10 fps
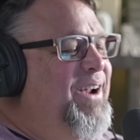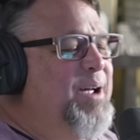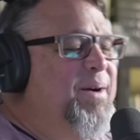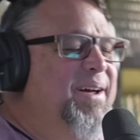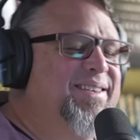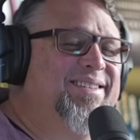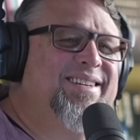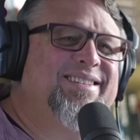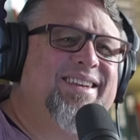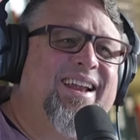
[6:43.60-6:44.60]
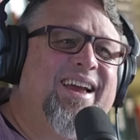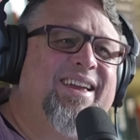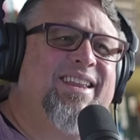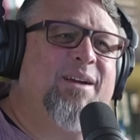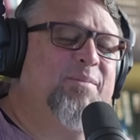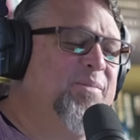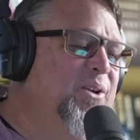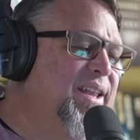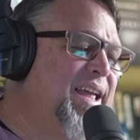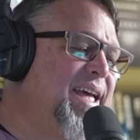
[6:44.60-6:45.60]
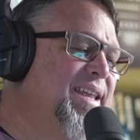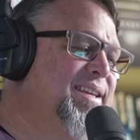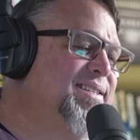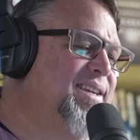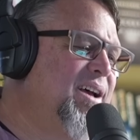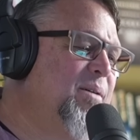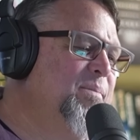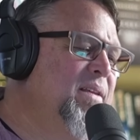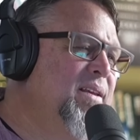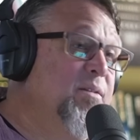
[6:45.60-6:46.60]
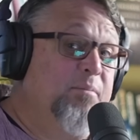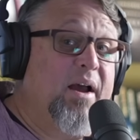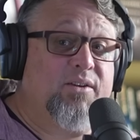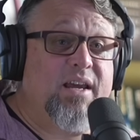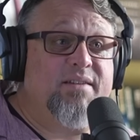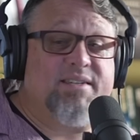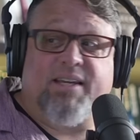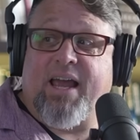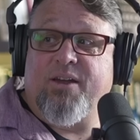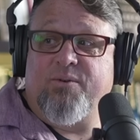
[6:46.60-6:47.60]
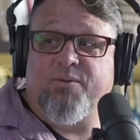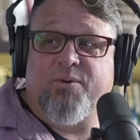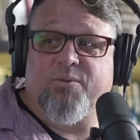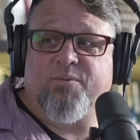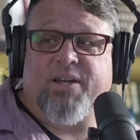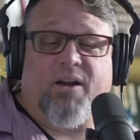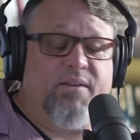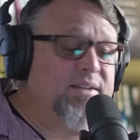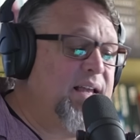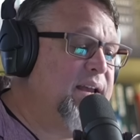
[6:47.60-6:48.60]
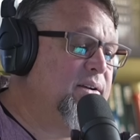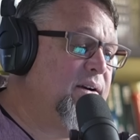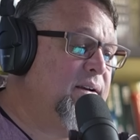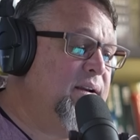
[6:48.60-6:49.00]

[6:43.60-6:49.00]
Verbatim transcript: hypothesis that I'm looking at is Michael Davies, the guy who did all this lidar.